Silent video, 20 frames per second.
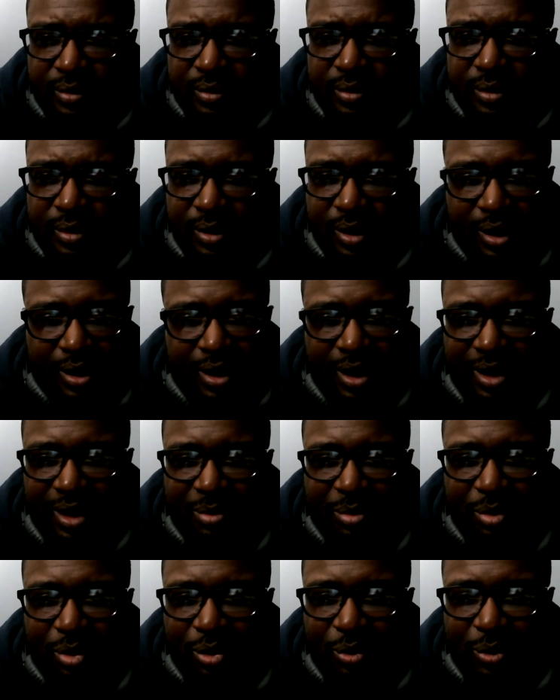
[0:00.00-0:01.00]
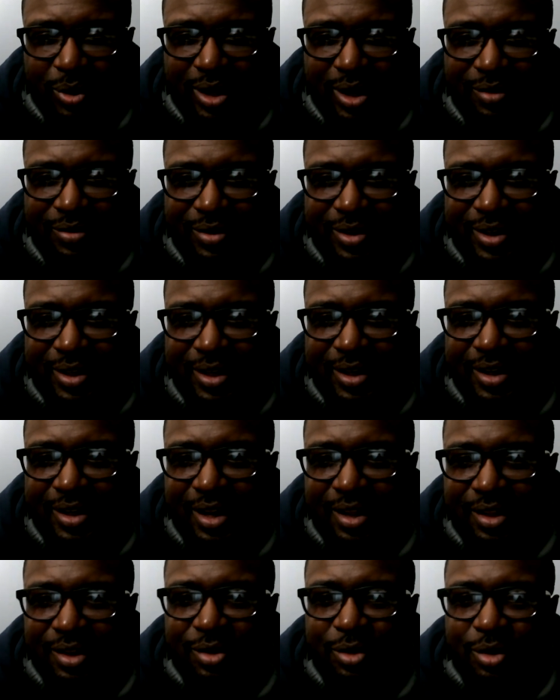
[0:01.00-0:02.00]
Yeah, Kellen Moore, we definitely need
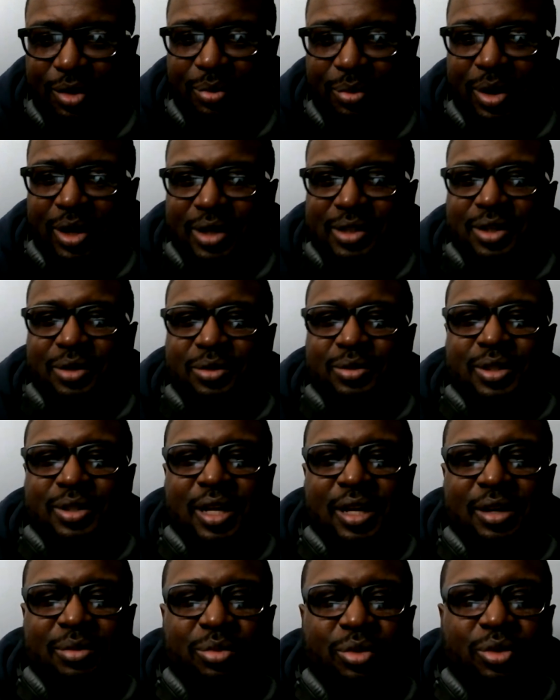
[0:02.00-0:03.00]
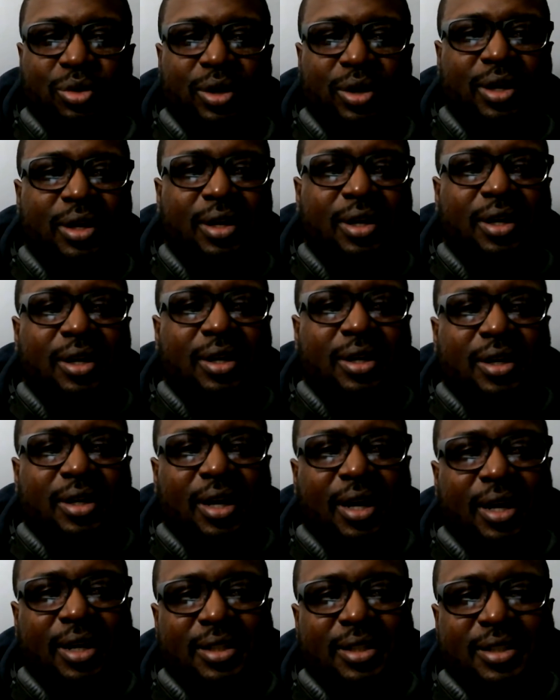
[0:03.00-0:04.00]
another quarterbacks coach. Kellen Moore
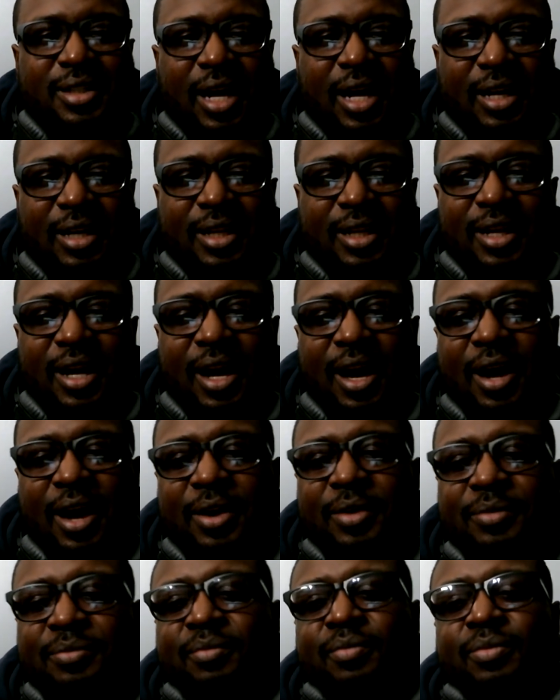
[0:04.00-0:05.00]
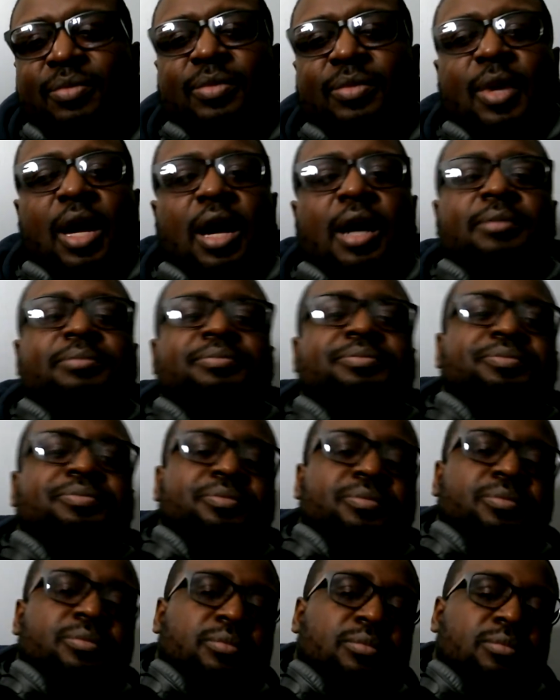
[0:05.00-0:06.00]
is not the guy. Um,
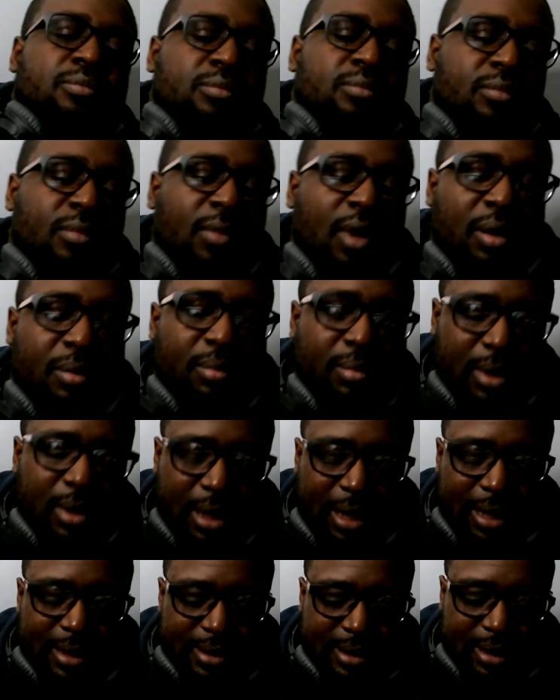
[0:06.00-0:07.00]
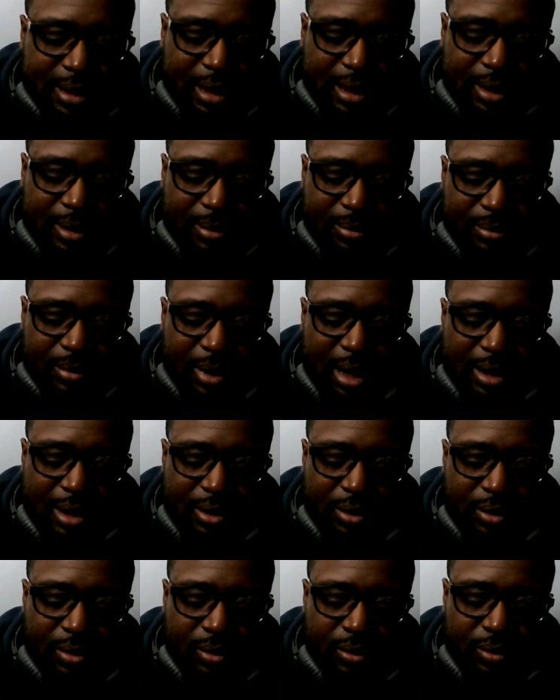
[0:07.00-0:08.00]
but like I said, I
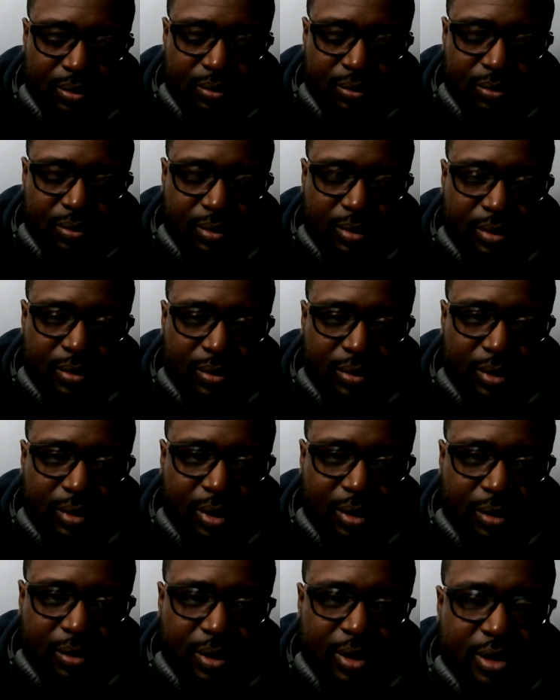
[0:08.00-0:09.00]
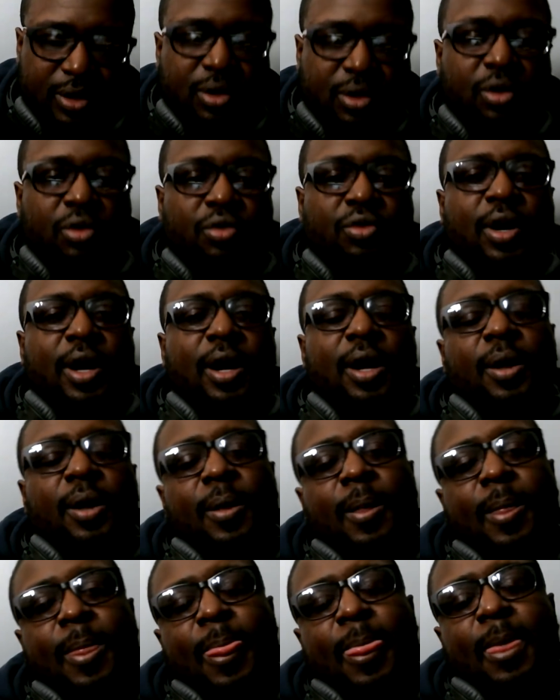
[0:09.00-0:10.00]
know this go around
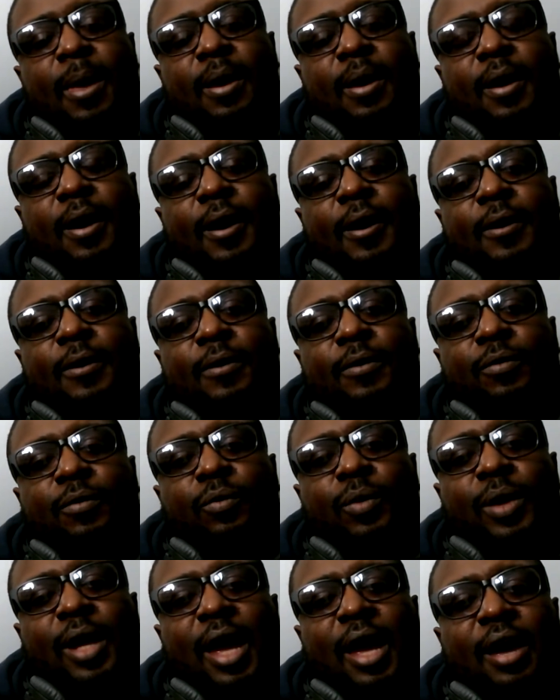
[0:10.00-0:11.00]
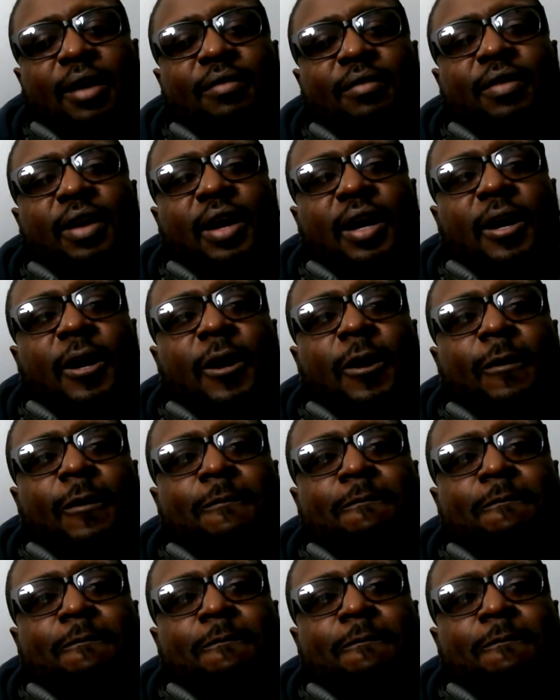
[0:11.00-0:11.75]
we have a